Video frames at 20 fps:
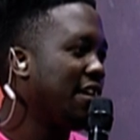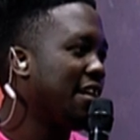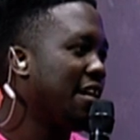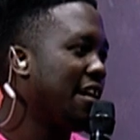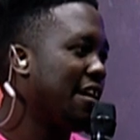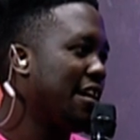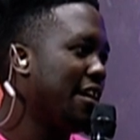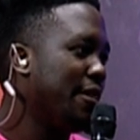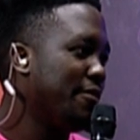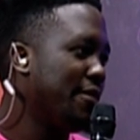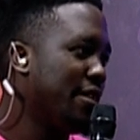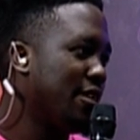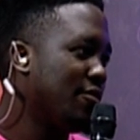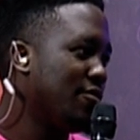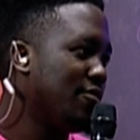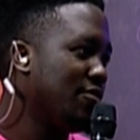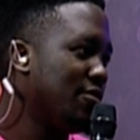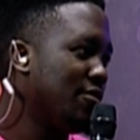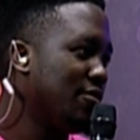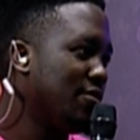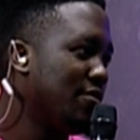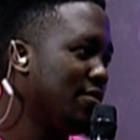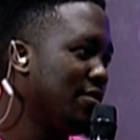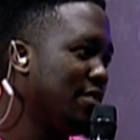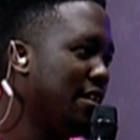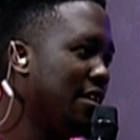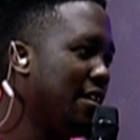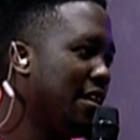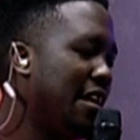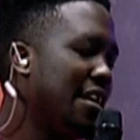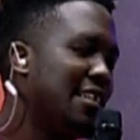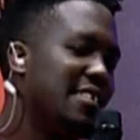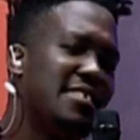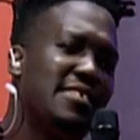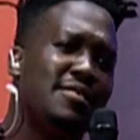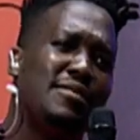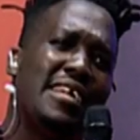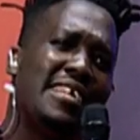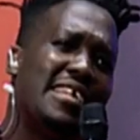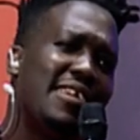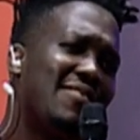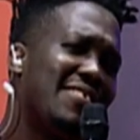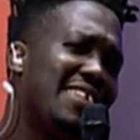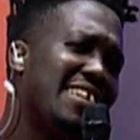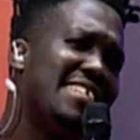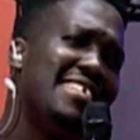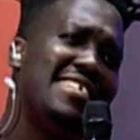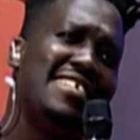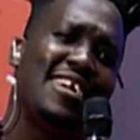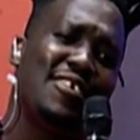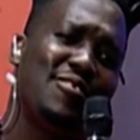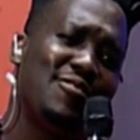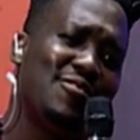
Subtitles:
ikakaa Nakuru. Unatafuta nini Nakuru?